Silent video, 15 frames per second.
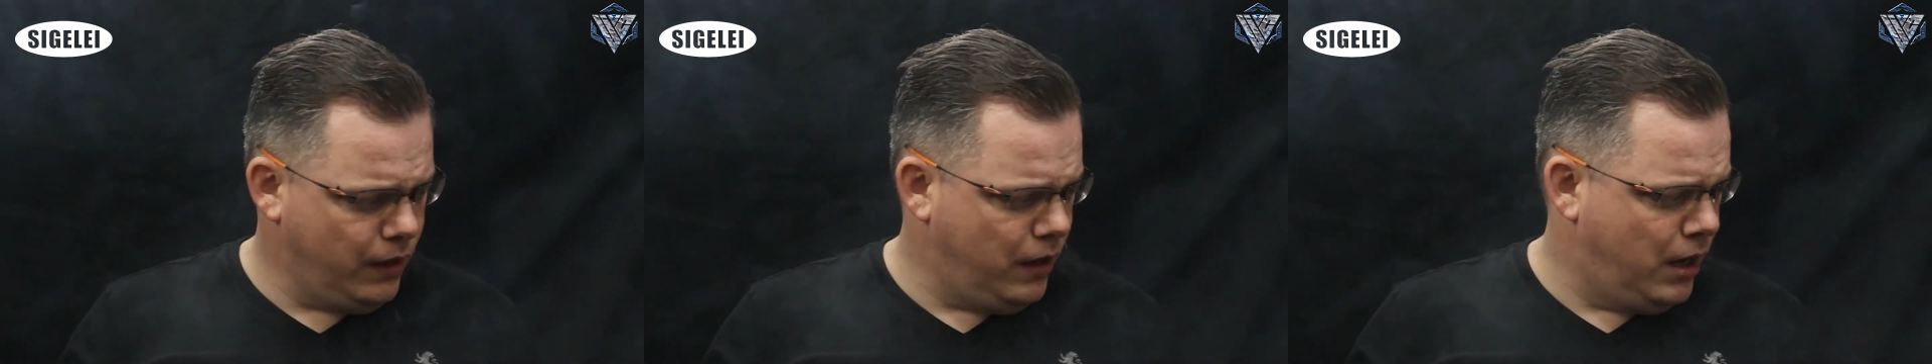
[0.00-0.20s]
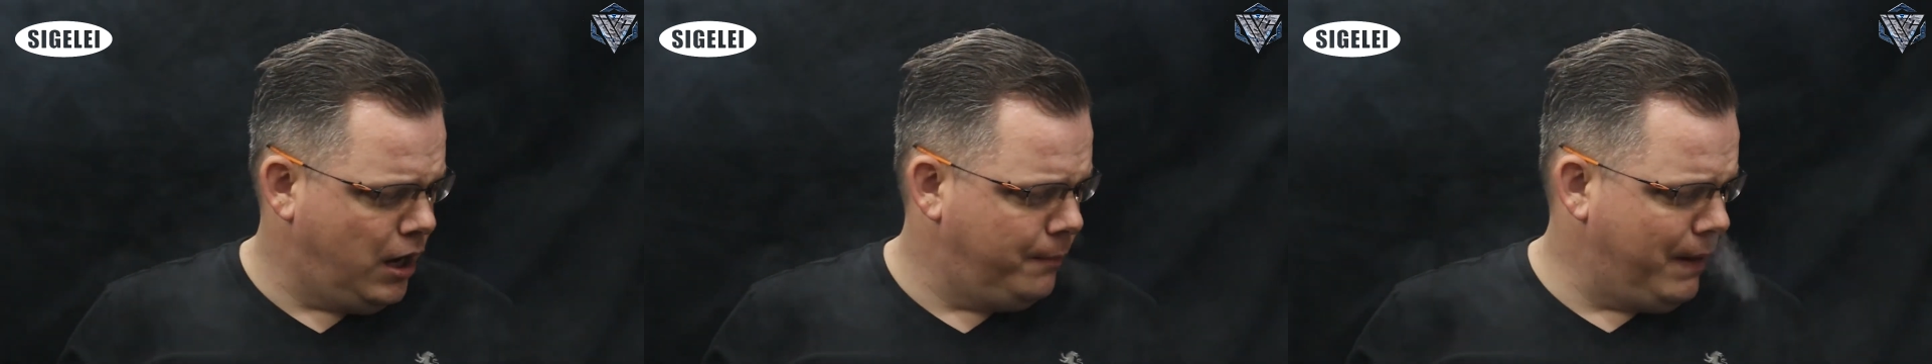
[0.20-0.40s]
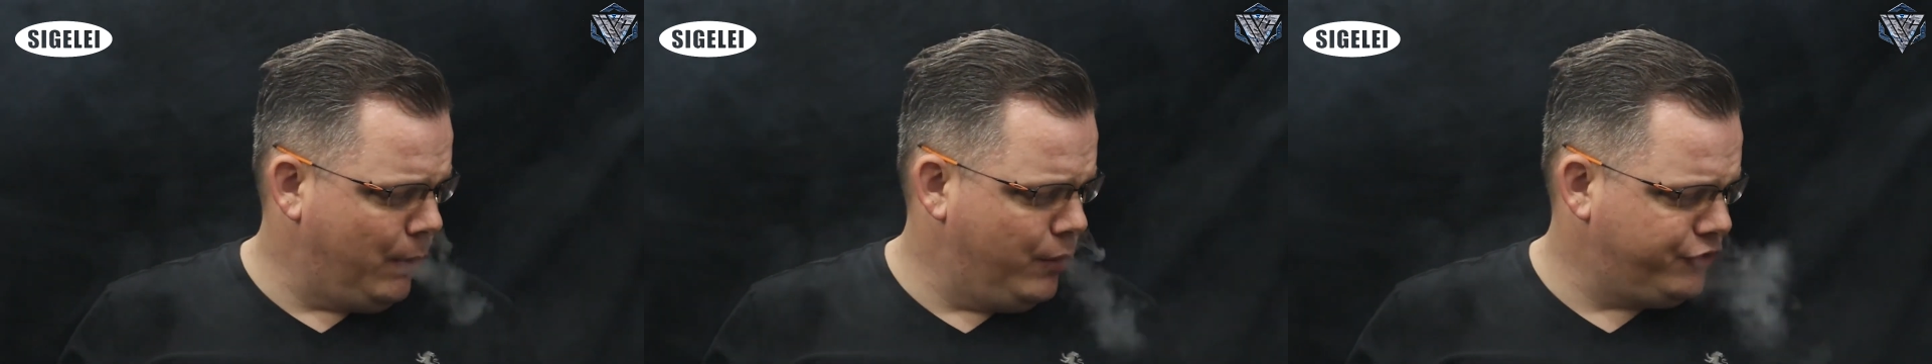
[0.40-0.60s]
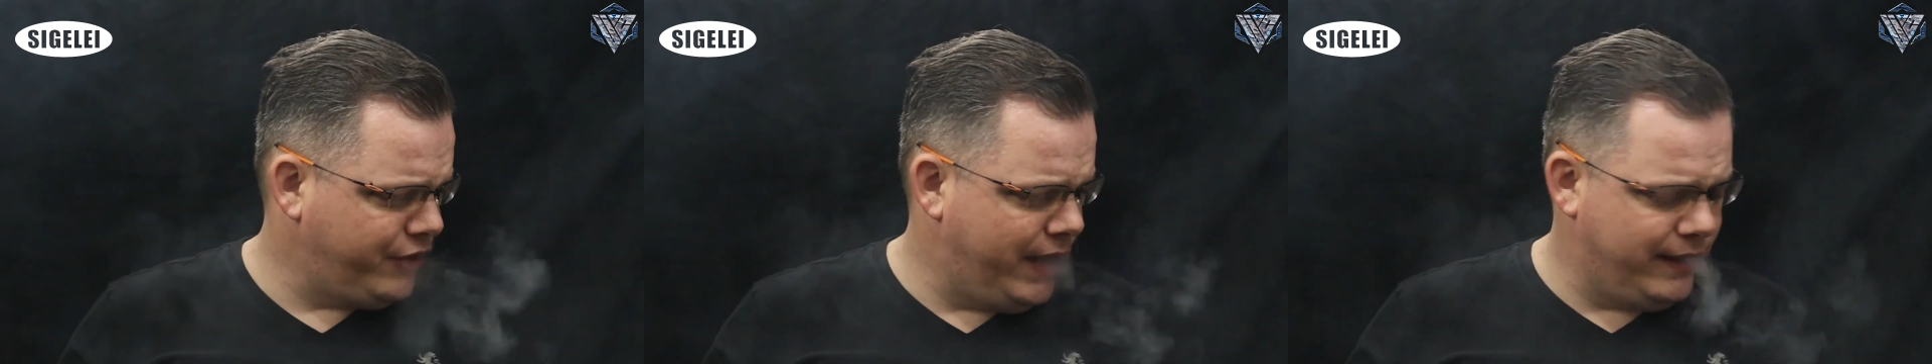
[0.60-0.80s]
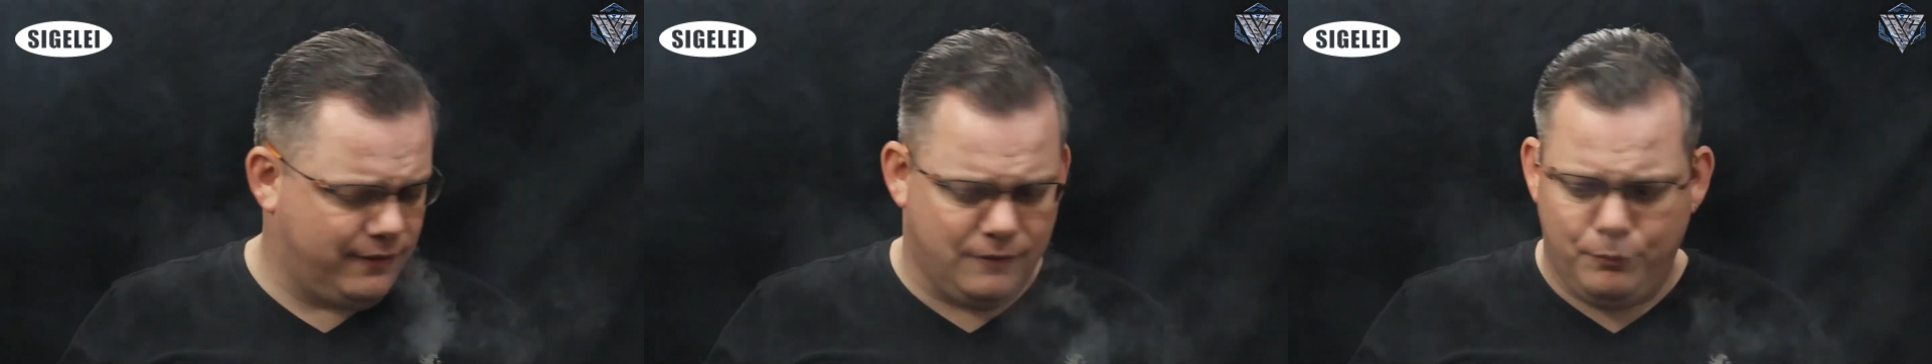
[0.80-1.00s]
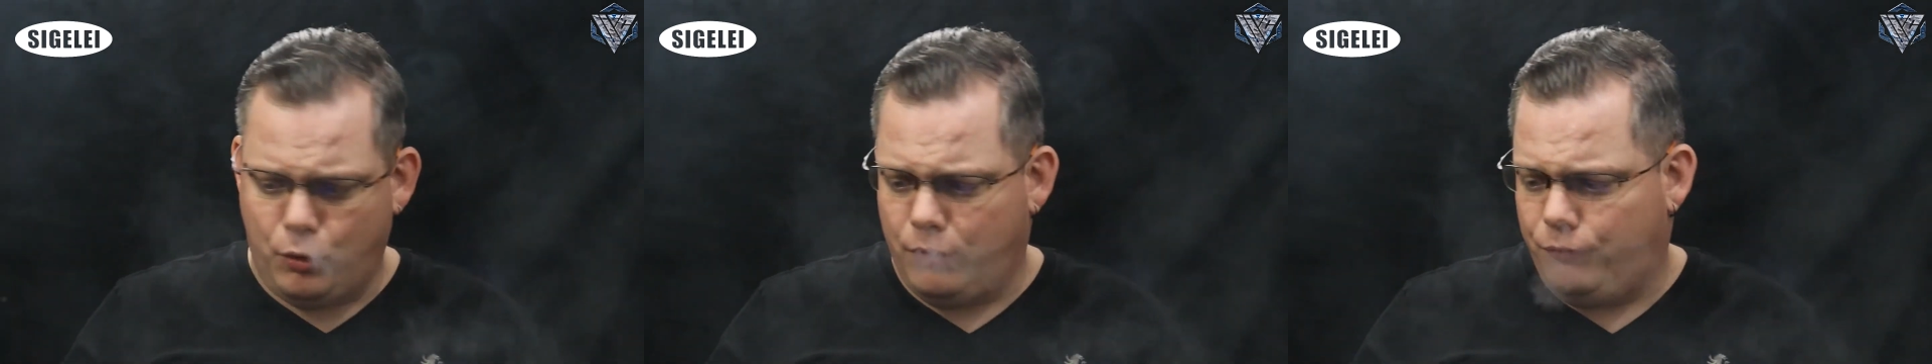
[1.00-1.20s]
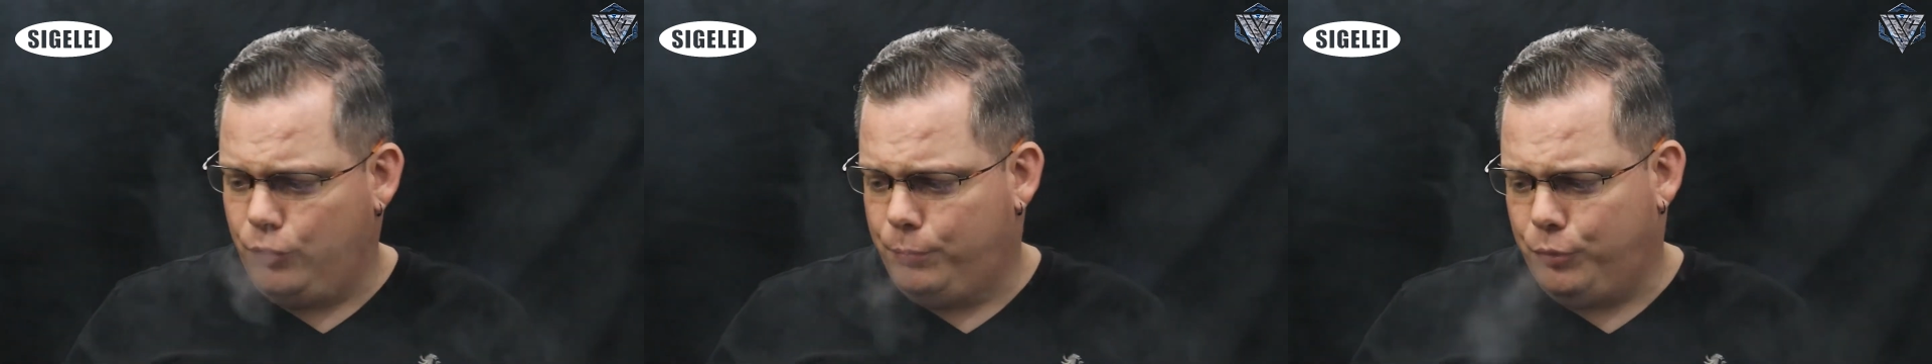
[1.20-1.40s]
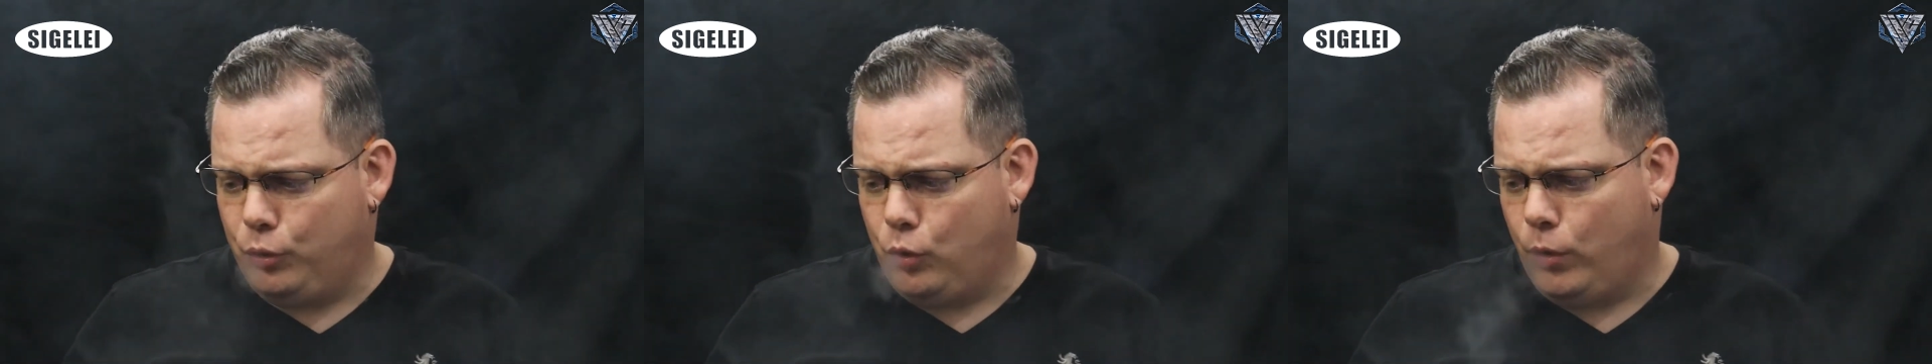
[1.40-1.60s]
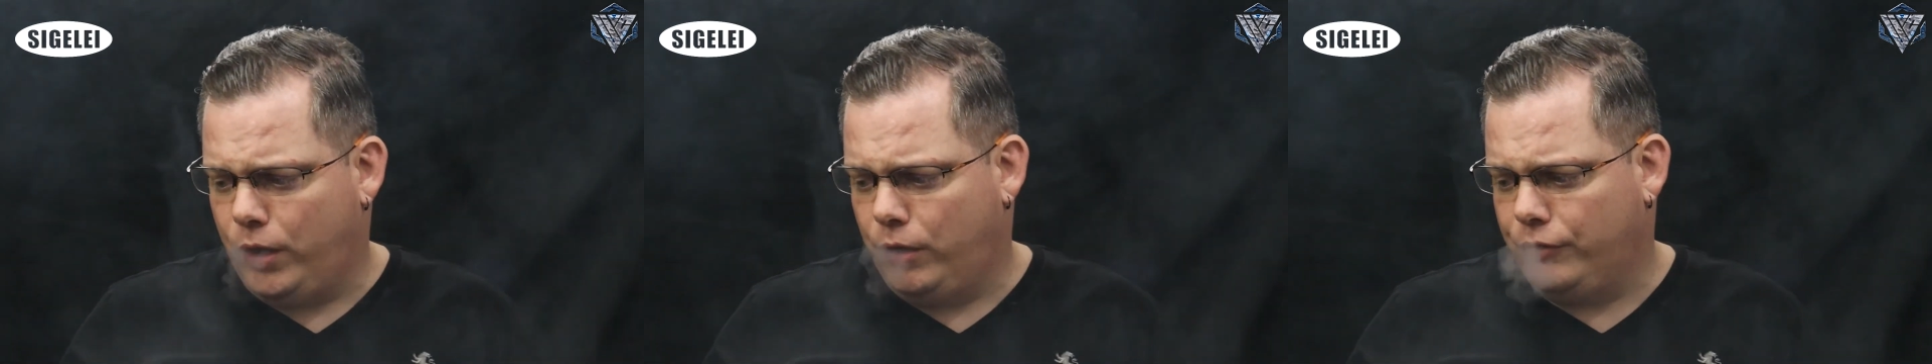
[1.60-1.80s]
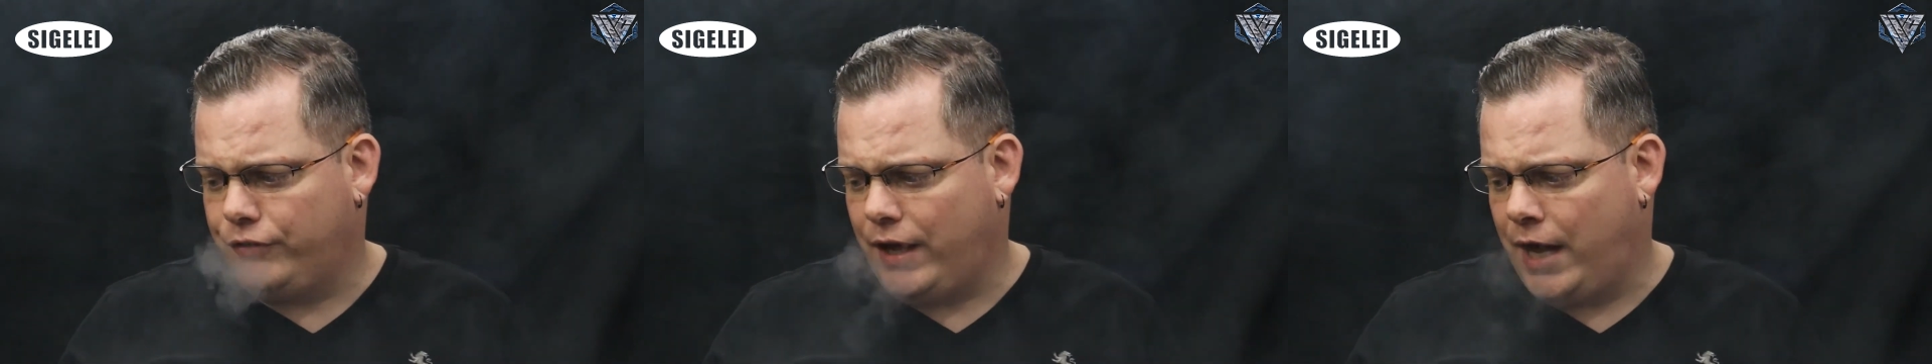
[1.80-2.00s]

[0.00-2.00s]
I wish I had some more Vape coils.